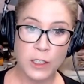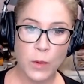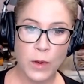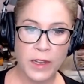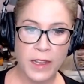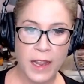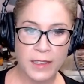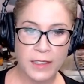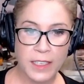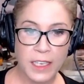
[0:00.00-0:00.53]
in
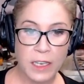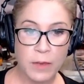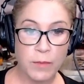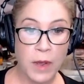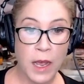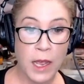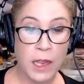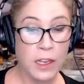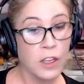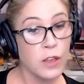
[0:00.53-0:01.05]

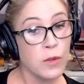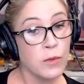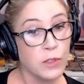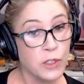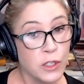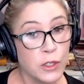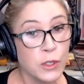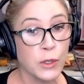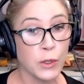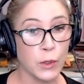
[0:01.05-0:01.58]
2018 by
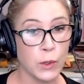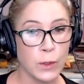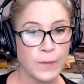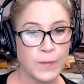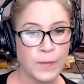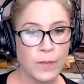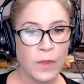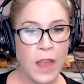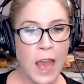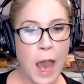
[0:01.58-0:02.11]
Q2,
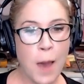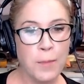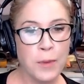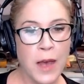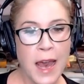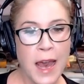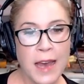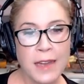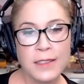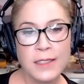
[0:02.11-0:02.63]

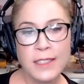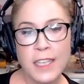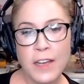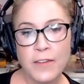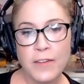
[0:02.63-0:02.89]
Apple had